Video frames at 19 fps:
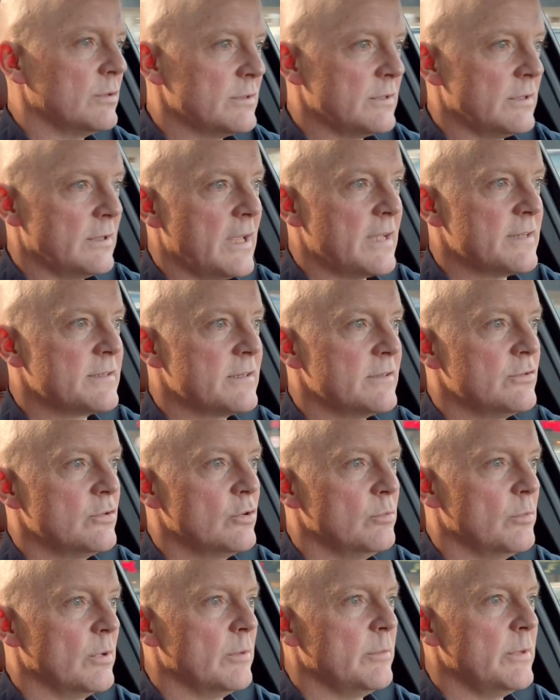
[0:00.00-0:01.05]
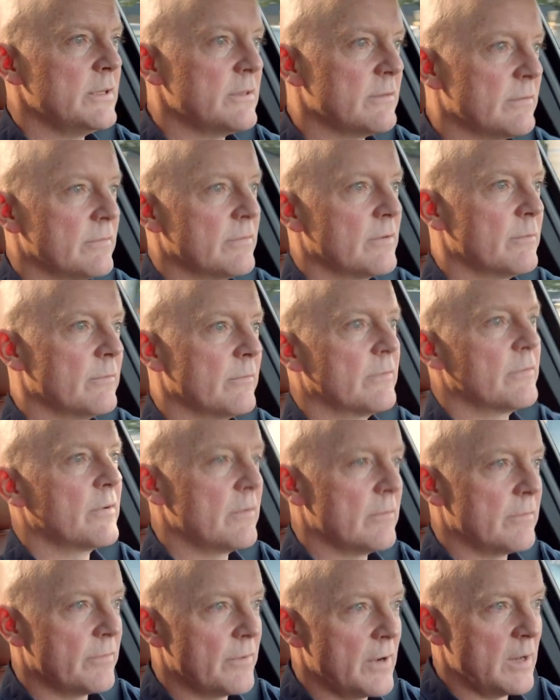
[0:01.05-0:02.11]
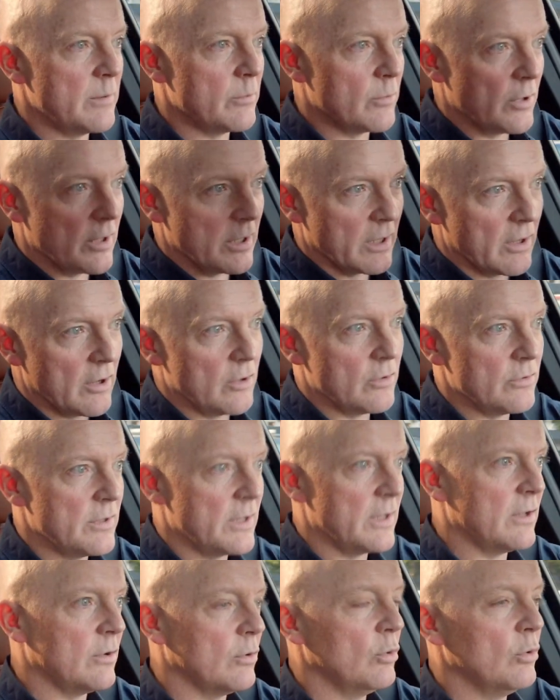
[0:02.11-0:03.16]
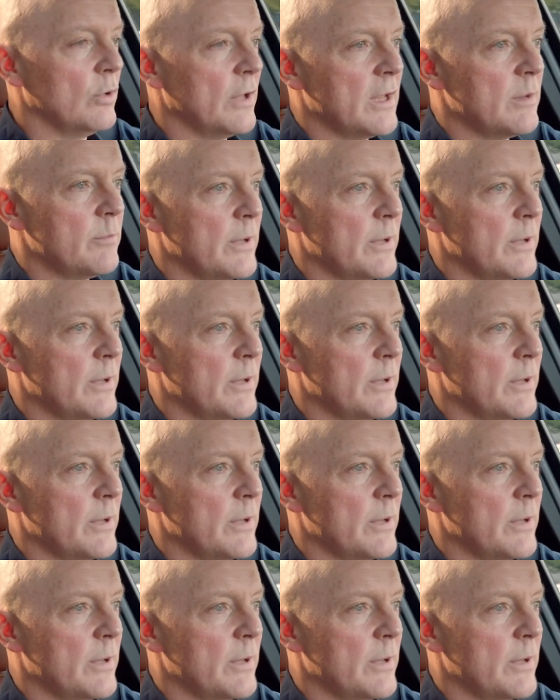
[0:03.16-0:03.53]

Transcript: less than 2mm front frame running around the OLED